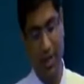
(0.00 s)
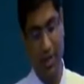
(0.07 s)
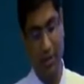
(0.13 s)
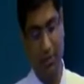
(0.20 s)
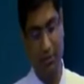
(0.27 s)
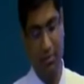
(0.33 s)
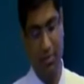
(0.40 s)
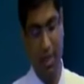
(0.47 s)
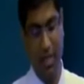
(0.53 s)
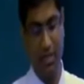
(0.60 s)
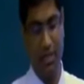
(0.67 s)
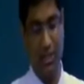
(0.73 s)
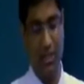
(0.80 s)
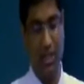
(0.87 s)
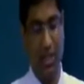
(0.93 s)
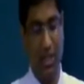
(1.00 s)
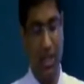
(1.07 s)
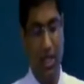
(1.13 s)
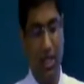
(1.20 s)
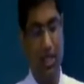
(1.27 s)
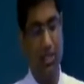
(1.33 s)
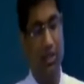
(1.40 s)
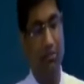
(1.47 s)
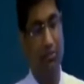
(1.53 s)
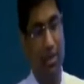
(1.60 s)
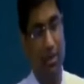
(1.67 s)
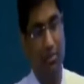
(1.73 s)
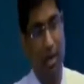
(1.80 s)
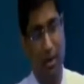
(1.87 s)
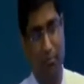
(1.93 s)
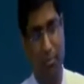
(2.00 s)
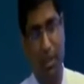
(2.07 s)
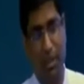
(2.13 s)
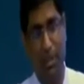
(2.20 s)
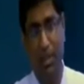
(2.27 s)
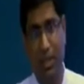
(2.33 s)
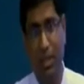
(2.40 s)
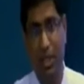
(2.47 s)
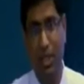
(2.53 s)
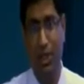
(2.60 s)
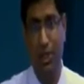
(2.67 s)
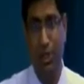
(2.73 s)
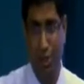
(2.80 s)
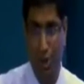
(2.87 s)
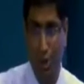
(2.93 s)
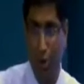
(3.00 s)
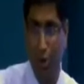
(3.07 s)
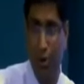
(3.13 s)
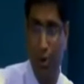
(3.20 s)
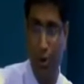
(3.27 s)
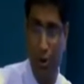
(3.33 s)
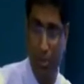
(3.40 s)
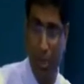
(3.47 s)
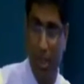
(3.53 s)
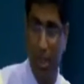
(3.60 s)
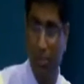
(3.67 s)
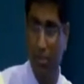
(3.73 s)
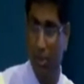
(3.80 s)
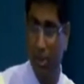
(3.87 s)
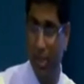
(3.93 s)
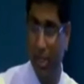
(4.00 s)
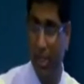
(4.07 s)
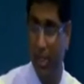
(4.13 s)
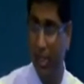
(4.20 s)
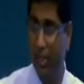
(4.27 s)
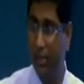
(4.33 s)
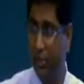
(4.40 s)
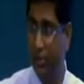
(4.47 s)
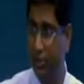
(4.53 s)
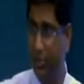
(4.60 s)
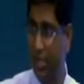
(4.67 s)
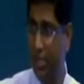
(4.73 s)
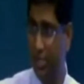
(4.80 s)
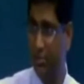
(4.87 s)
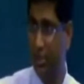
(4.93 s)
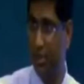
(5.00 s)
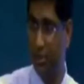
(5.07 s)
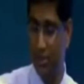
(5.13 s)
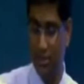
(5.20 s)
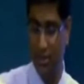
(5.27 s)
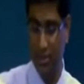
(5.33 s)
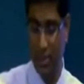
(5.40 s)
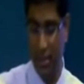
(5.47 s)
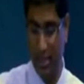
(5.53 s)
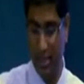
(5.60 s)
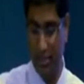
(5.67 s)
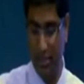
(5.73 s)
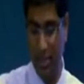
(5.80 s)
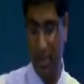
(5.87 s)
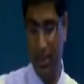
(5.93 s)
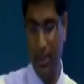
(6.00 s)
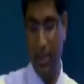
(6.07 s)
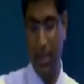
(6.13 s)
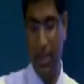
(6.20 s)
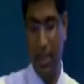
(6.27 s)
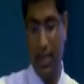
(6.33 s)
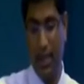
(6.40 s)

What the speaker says: the weight of the patient. Each of them have been shown to be a predictor to response to therapy.